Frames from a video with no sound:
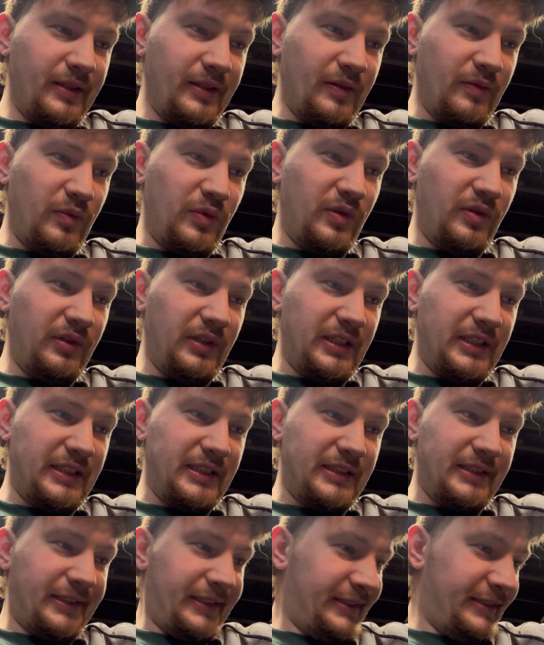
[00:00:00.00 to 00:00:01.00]

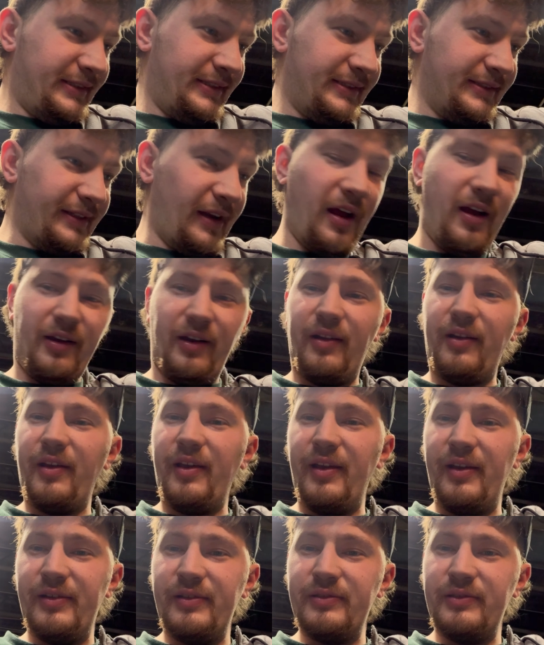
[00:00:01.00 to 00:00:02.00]
we'll knock her
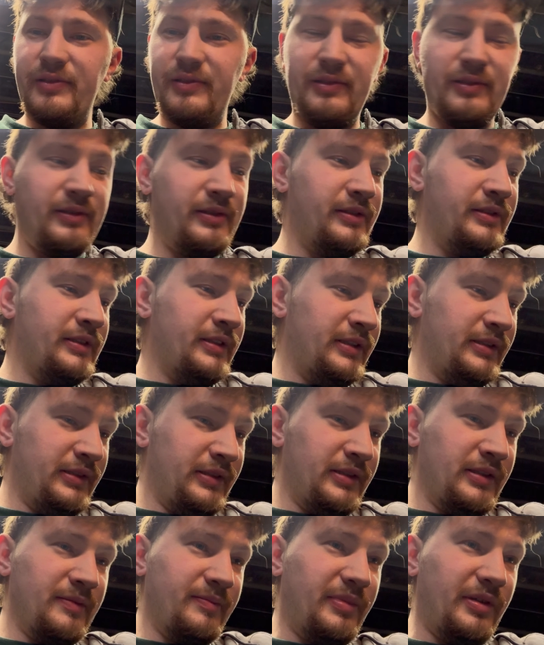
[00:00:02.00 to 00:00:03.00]
down,
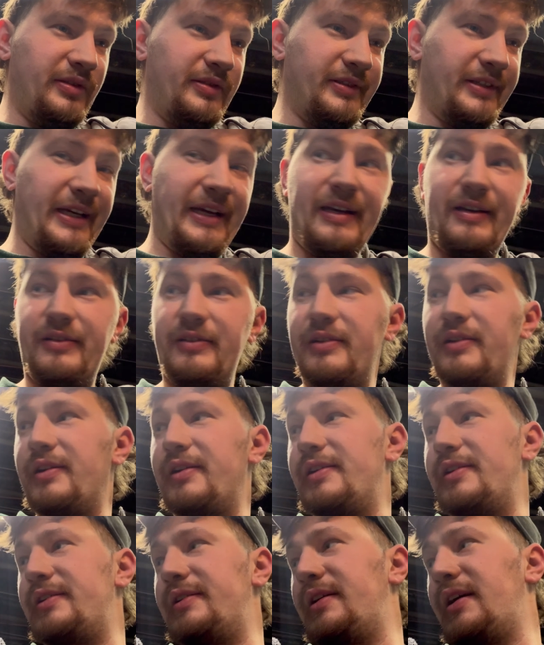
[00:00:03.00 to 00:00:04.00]
pull it out.
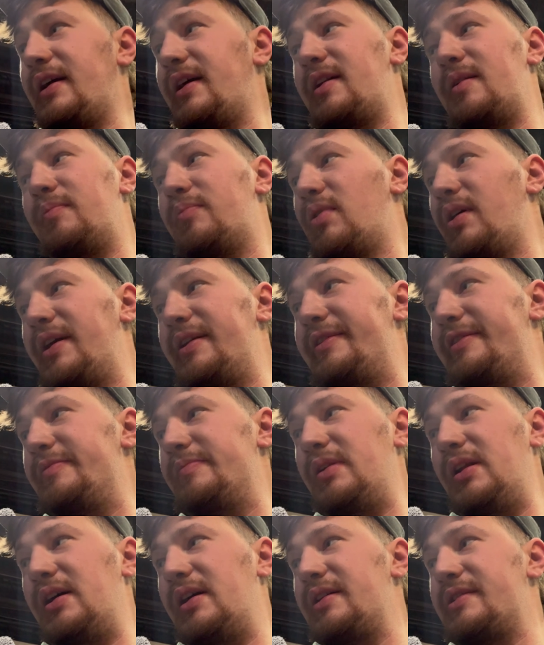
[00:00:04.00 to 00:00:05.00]
I got a brand new
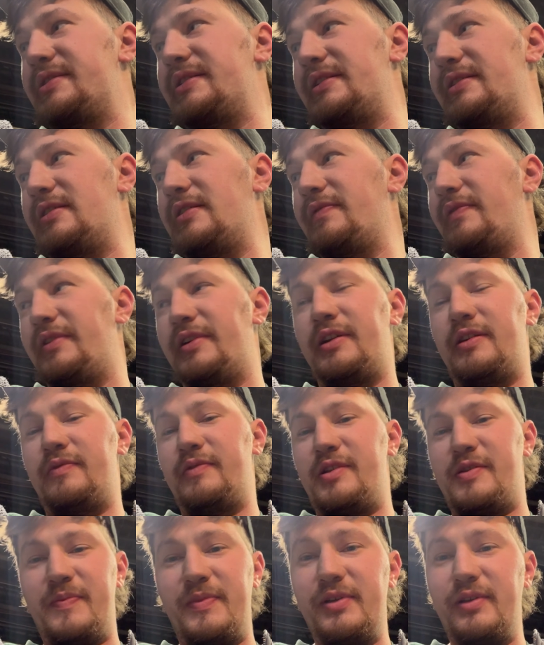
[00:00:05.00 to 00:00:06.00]
block sitting over here. We
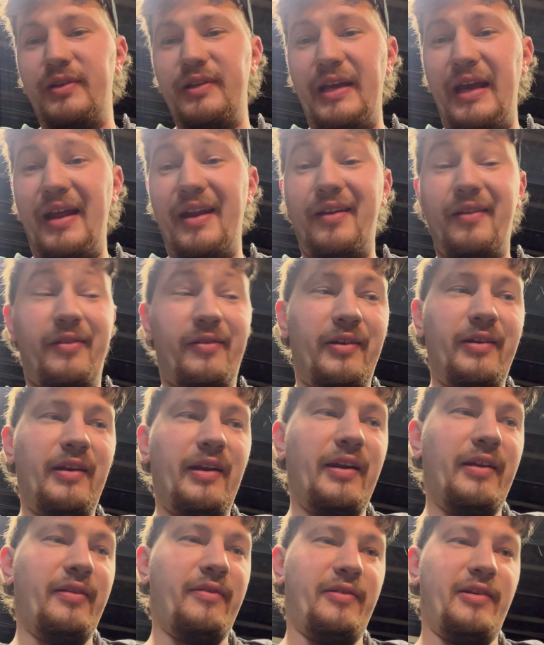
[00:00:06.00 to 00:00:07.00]
was building Dad a
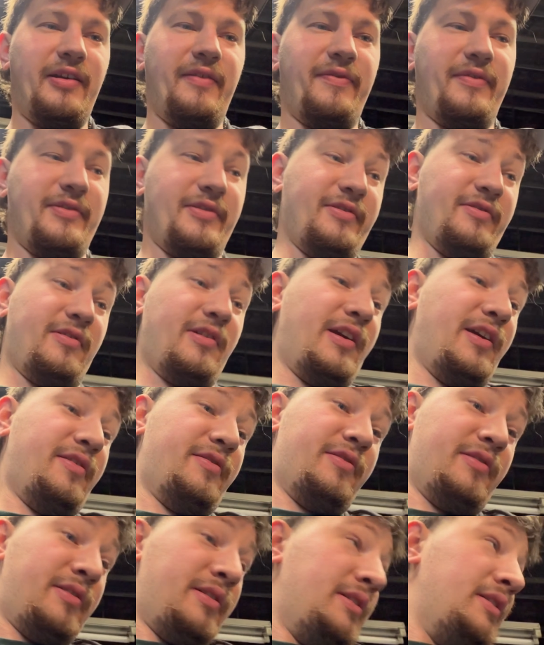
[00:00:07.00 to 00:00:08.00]
393 for his
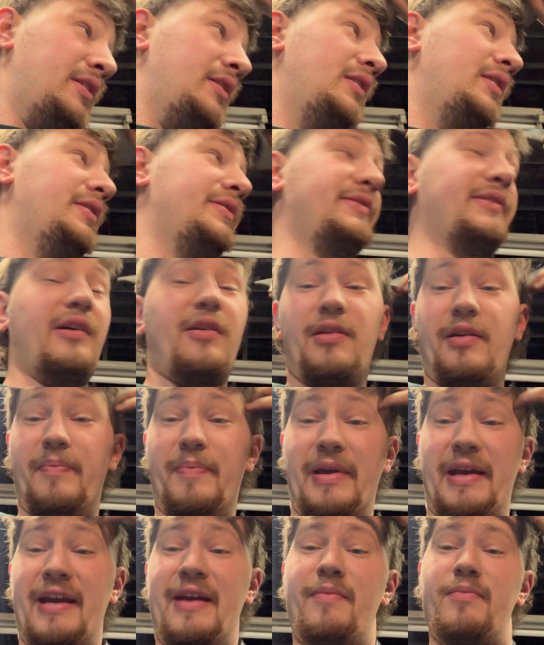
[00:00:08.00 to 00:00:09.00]
Ranger. Sorry,
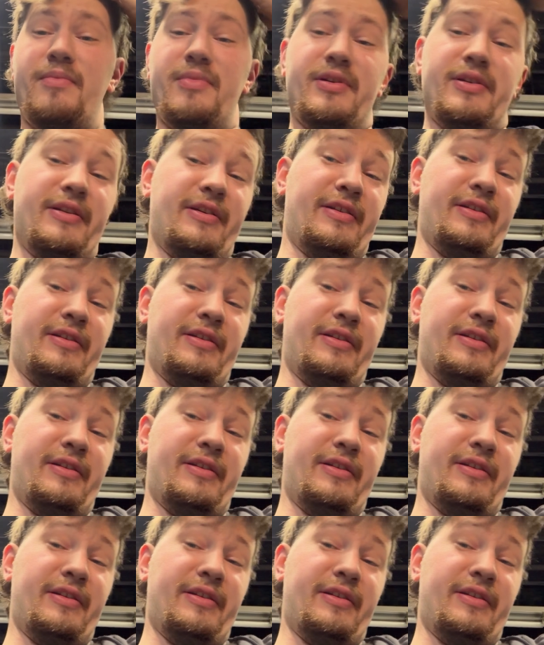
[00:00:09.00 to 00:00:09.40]
Pat, but